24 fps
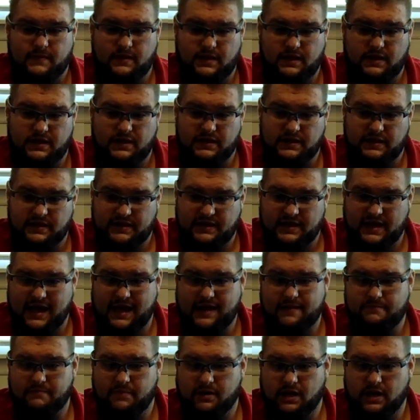In
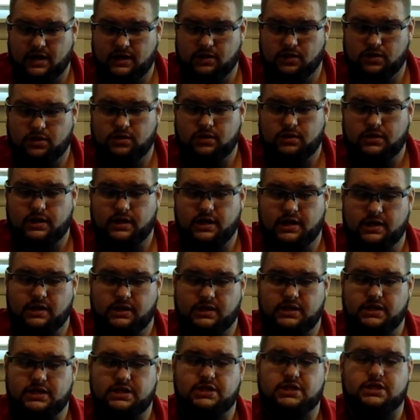that bottle, at
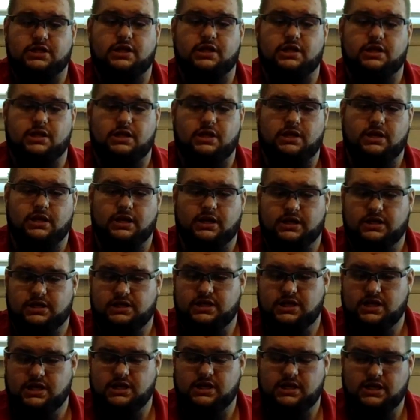least, the
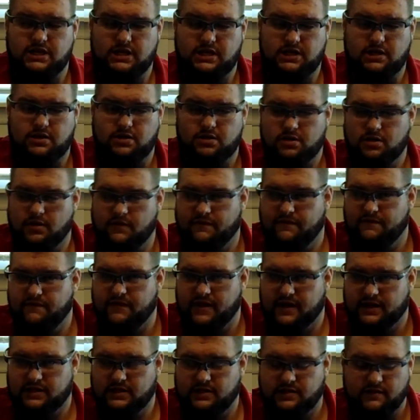nicotine didn't
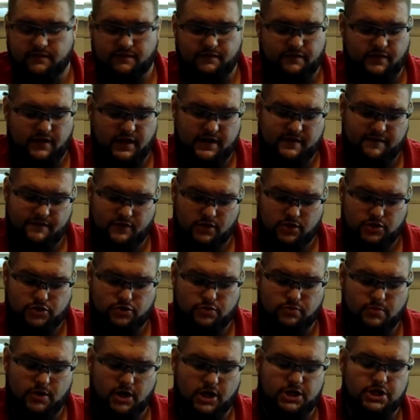affect the flavor
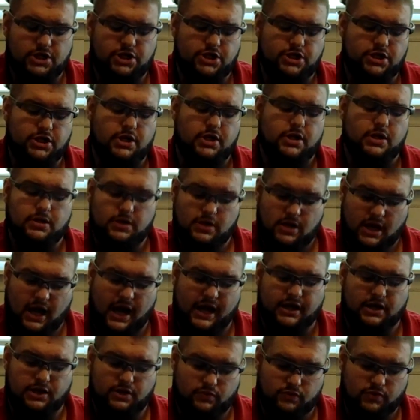too much.
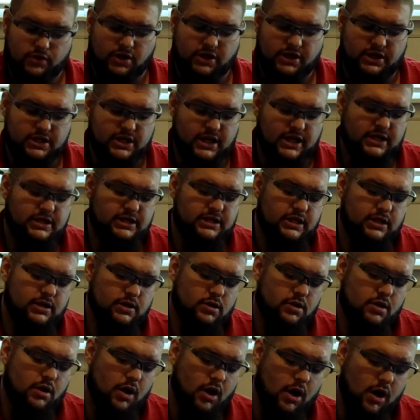I could really taste it.
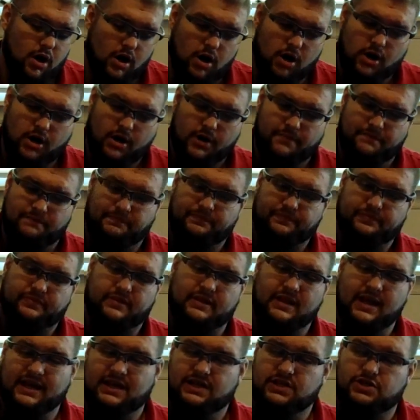
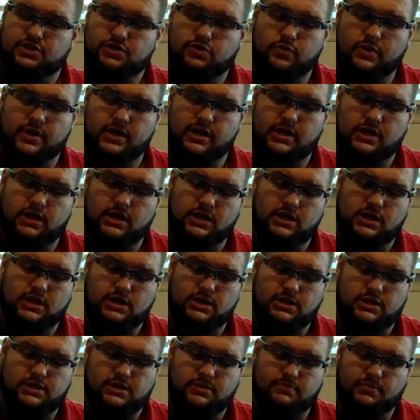Next to it
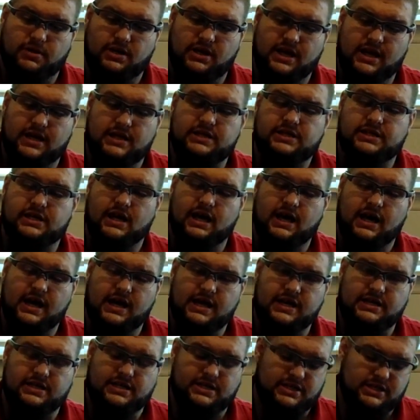is Bonanza
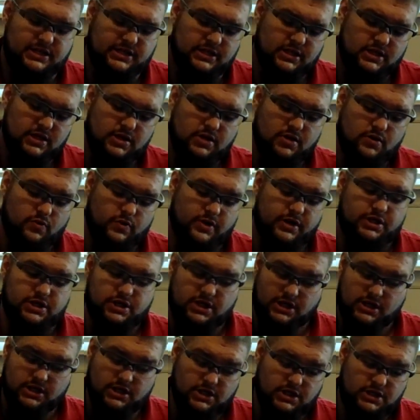Ice, which
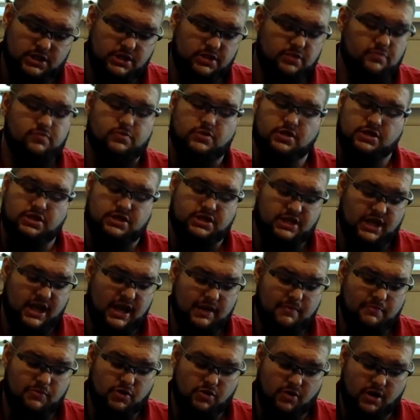is the
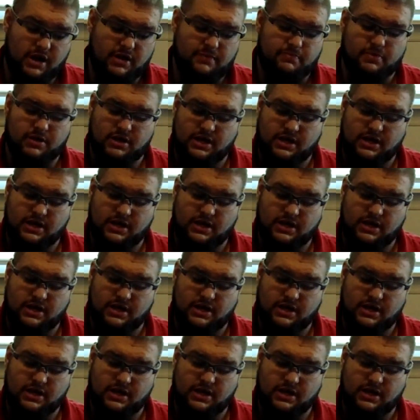same great